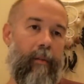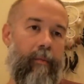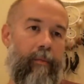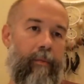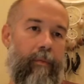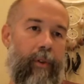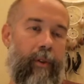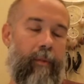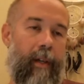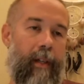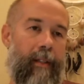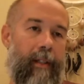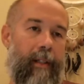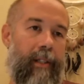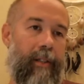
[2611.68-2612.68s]
With
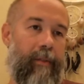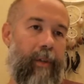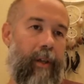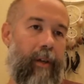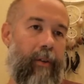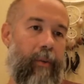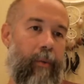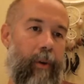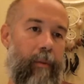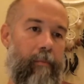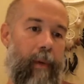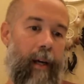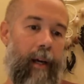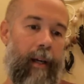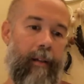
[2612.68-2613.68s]
meditation, we hear the word
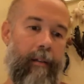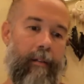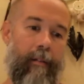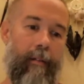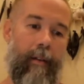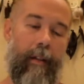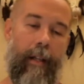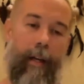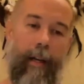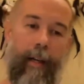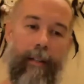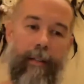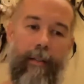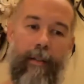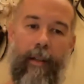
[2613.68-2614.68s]
mind a
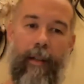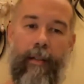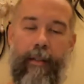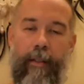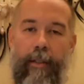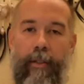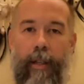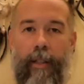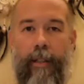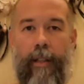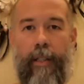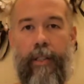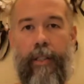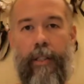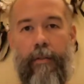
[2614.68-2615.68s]
lot as the
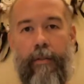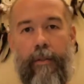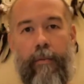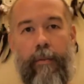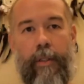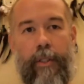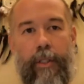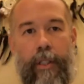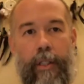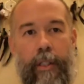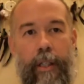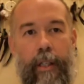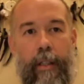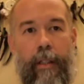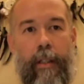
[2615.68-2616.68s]
translation of the word
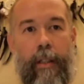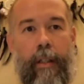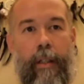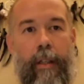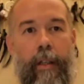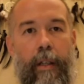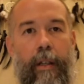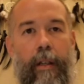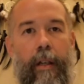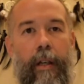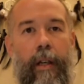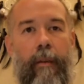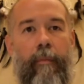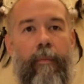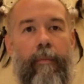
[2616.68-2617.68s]
chitta.
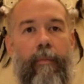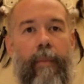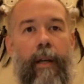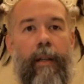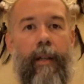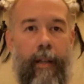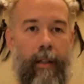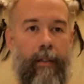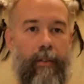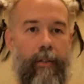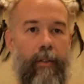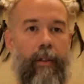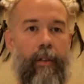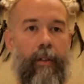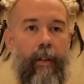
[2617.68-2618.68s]
And it
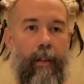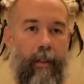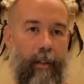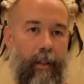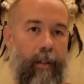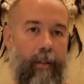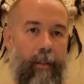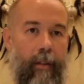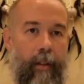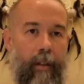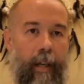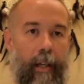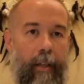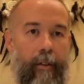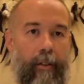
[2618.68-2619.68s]
is an
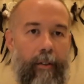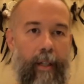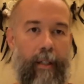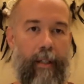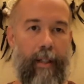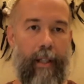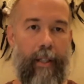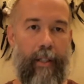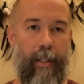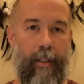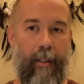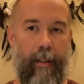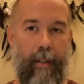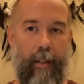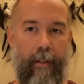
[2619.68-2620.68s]
accurate
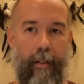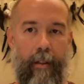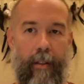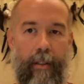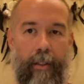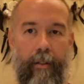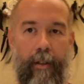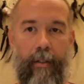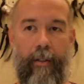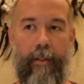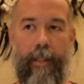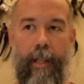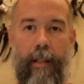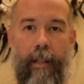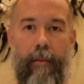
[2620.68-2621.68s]
translation as long as you
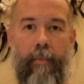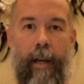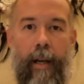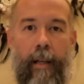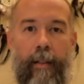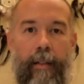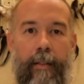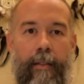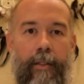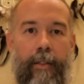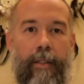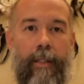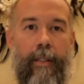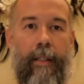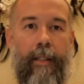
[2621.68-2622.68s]
understand that mind isn't
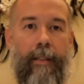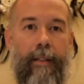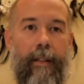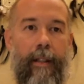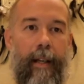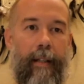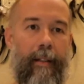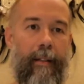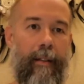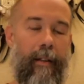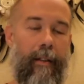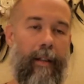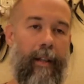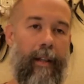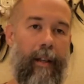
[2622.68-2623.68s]
just the intellect and the
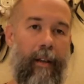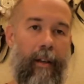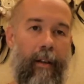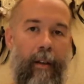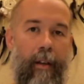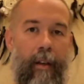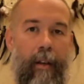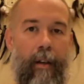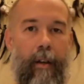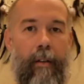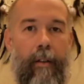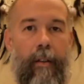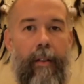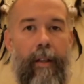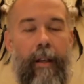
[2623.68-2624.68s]
thinking
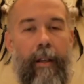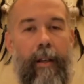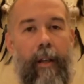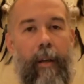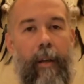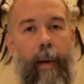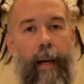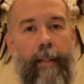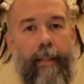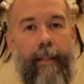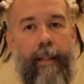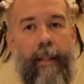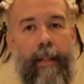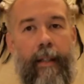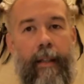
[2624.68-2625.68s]

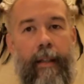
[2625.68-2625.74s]
capacity.